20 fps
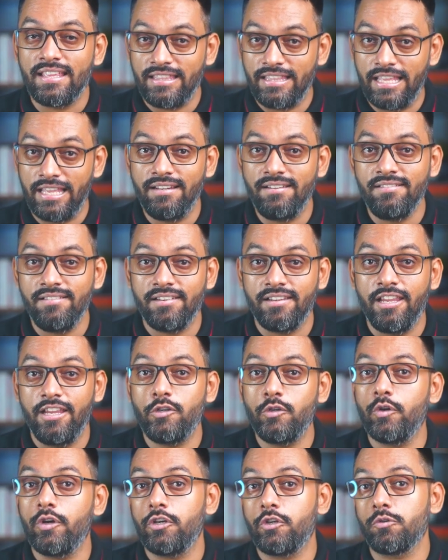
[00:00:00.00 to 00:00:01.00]
Then he
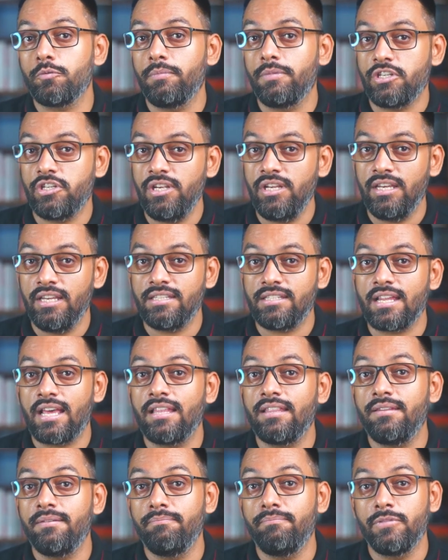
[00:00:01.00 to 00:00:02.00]
took it to machinist
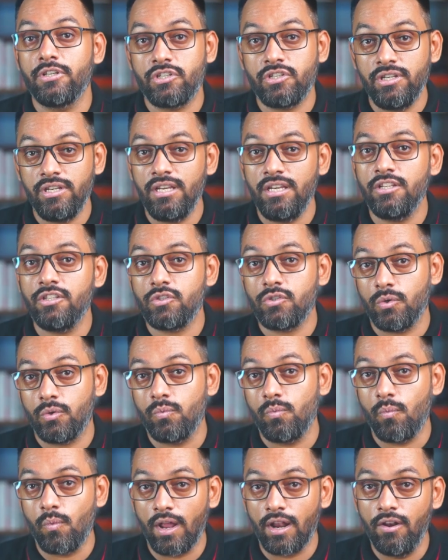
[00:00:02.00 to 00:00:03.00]
and the machinist took
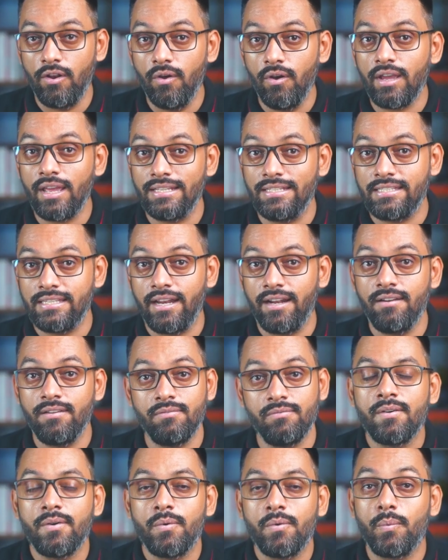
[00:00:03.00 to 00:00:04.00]
one look and said,
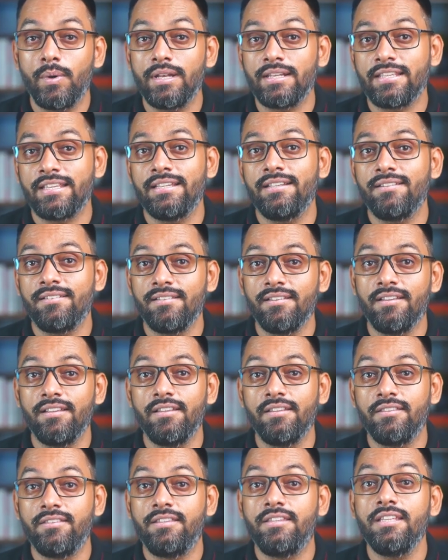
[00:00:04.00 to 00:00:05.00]
well kid,
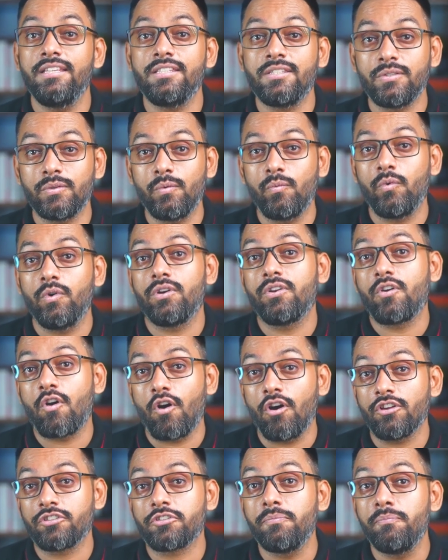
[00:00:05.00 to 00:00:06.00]
this would
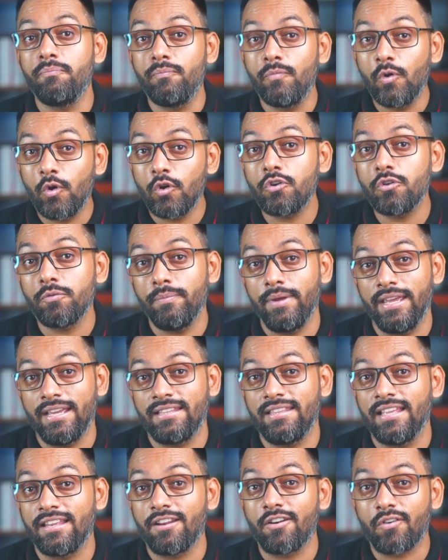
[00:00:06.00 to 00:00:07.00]
cost more to
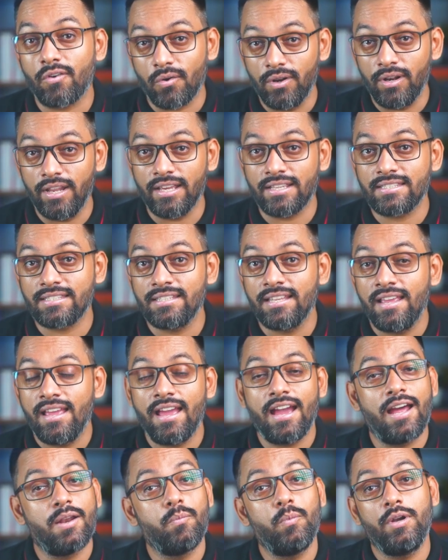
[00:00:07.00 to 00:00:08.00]
make than a Rolex
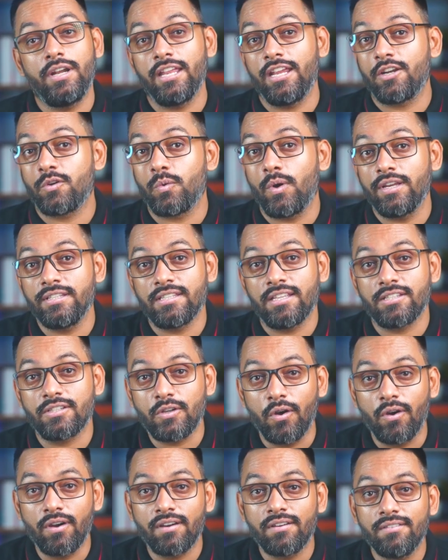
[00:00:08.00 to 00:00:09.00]
and will take twice as
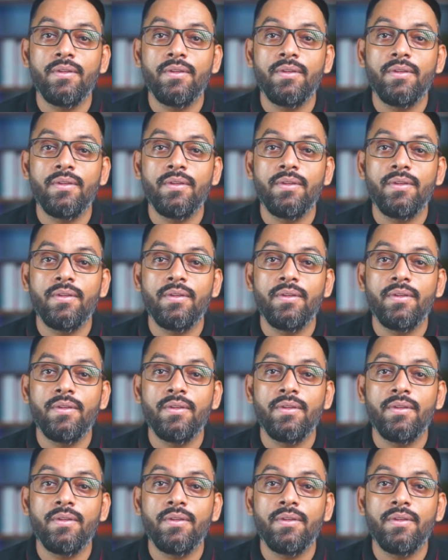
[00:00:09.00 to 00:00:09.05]
long.